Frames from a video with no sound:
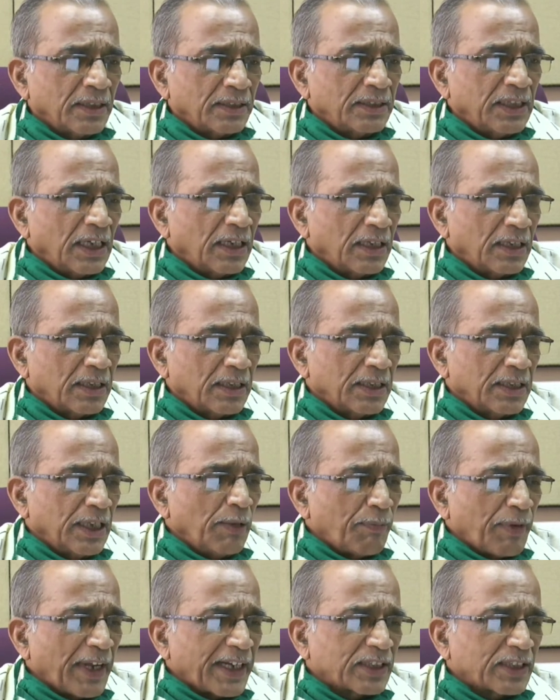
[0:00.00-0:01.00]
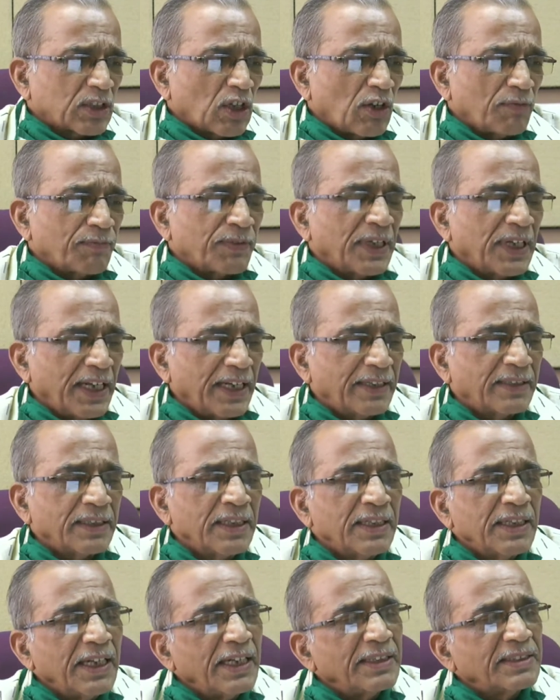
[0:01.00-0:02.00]
the effect of heat
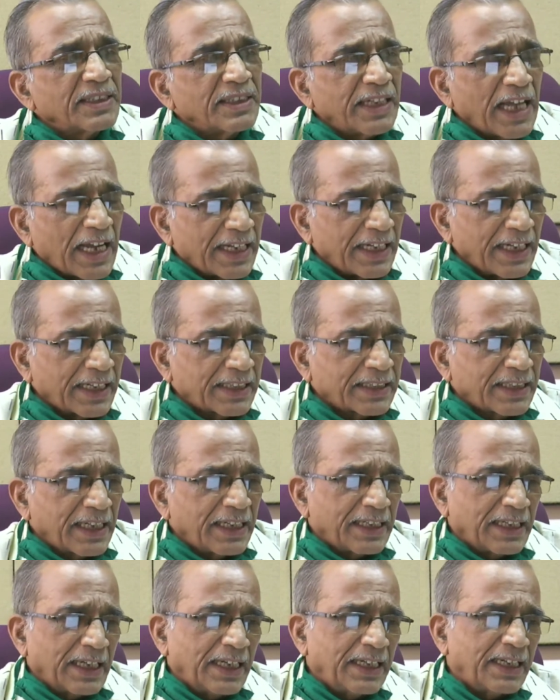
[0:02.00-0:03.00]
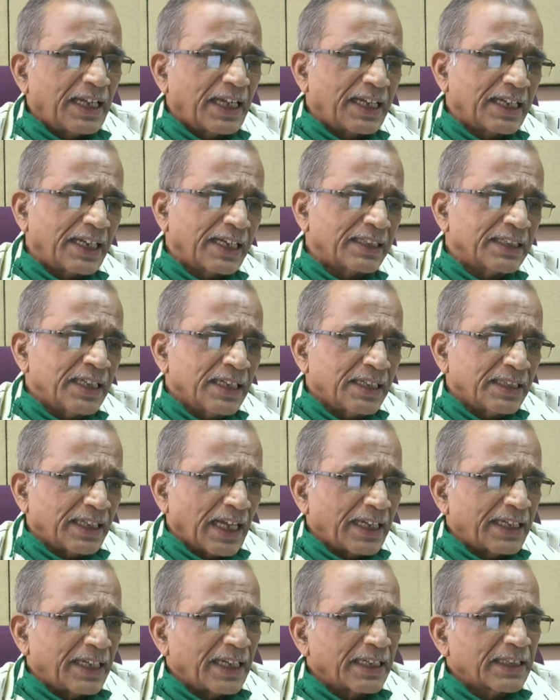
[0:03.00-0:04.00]
is direct and indirect.
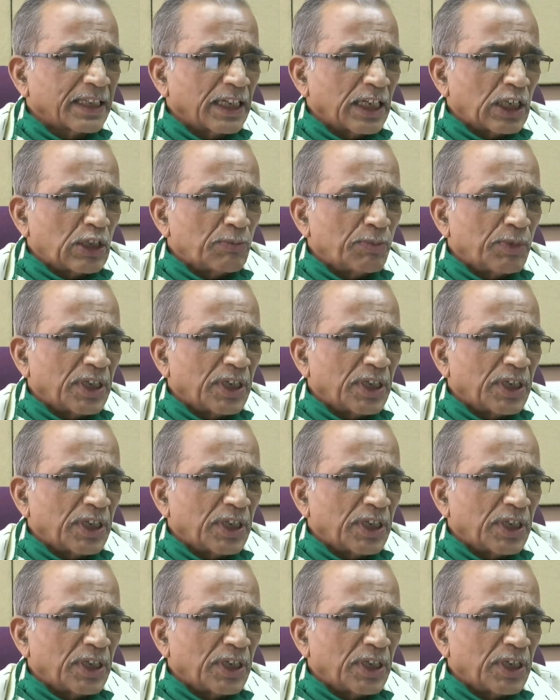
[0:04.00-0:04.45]
Direct heat